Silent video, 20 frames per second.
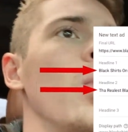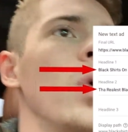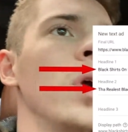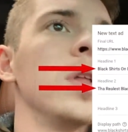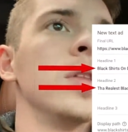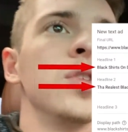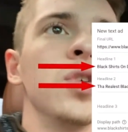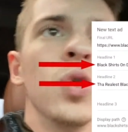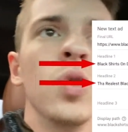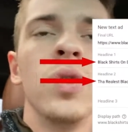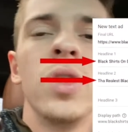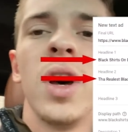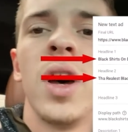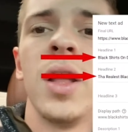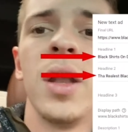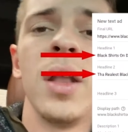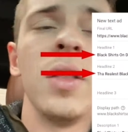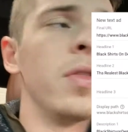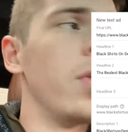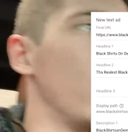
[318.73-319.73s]
1 and 2
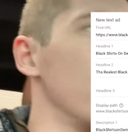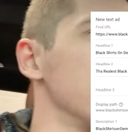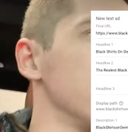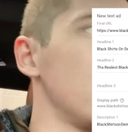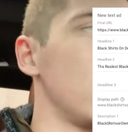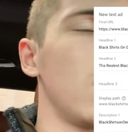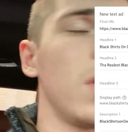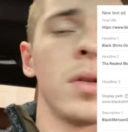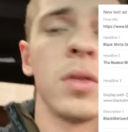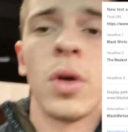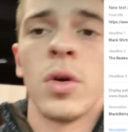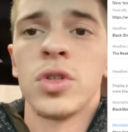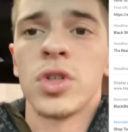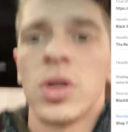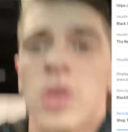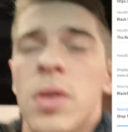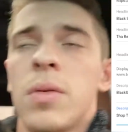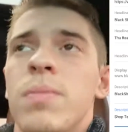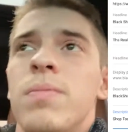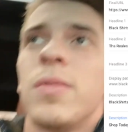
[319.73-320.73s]
done, those are
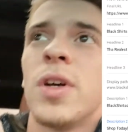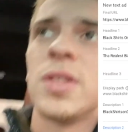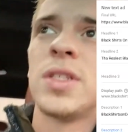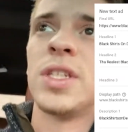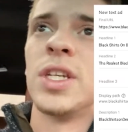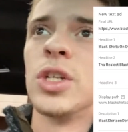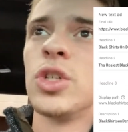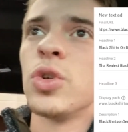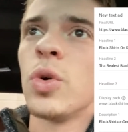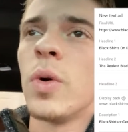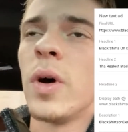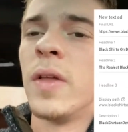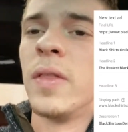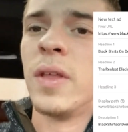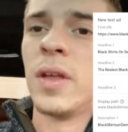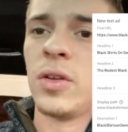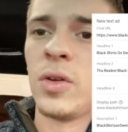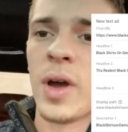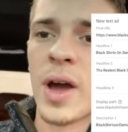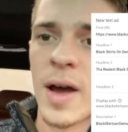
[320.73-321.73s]
essential. And
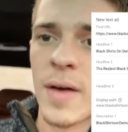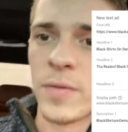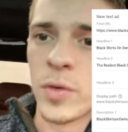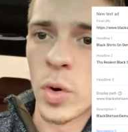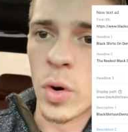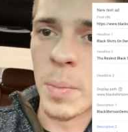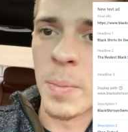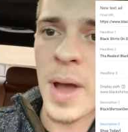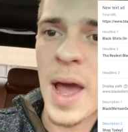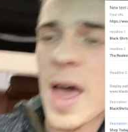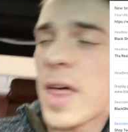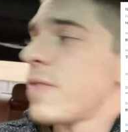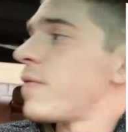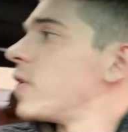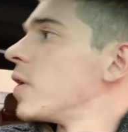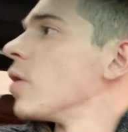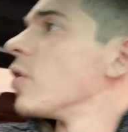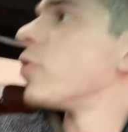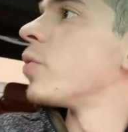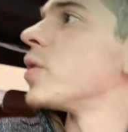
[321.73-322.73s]
then you have your path
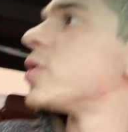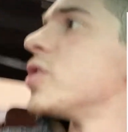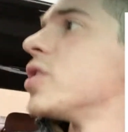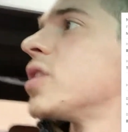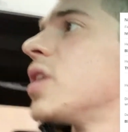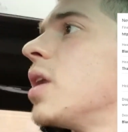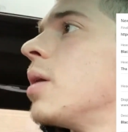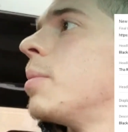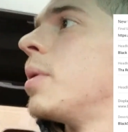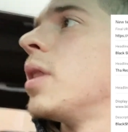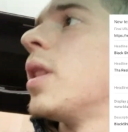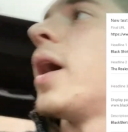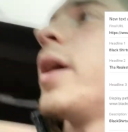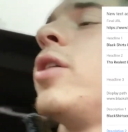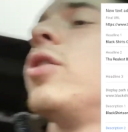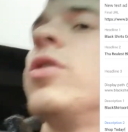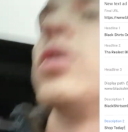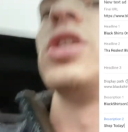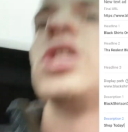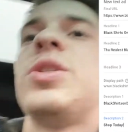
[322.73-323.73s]
fields, which is gonna be
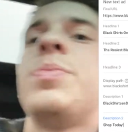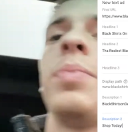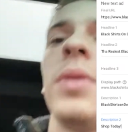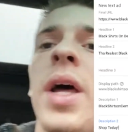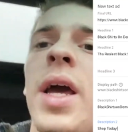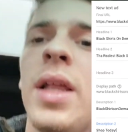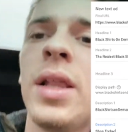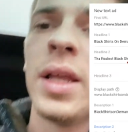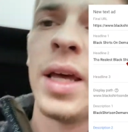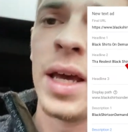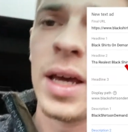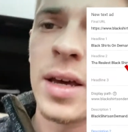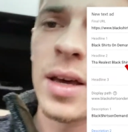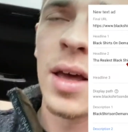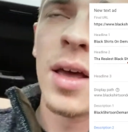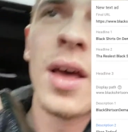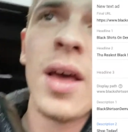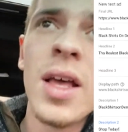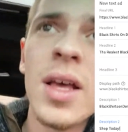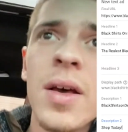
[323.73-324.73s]
like your display link
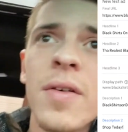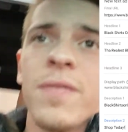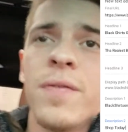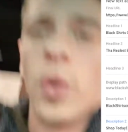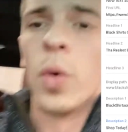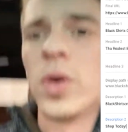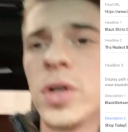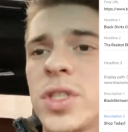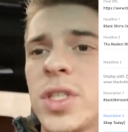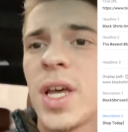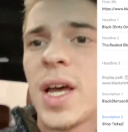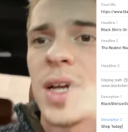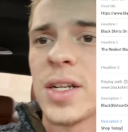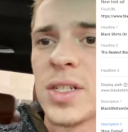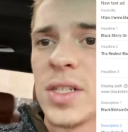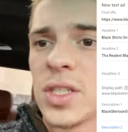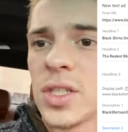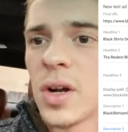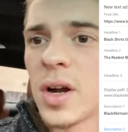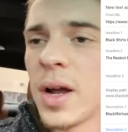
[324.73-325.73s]
/
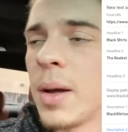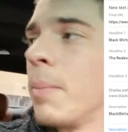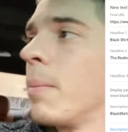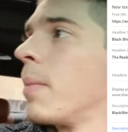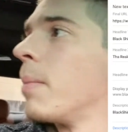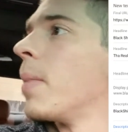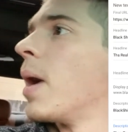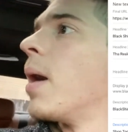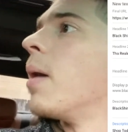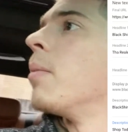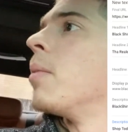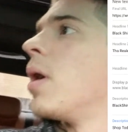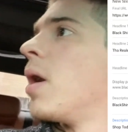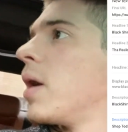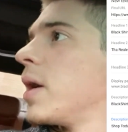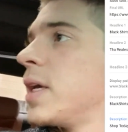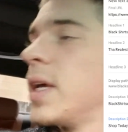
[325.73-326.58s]
and sorry, I'm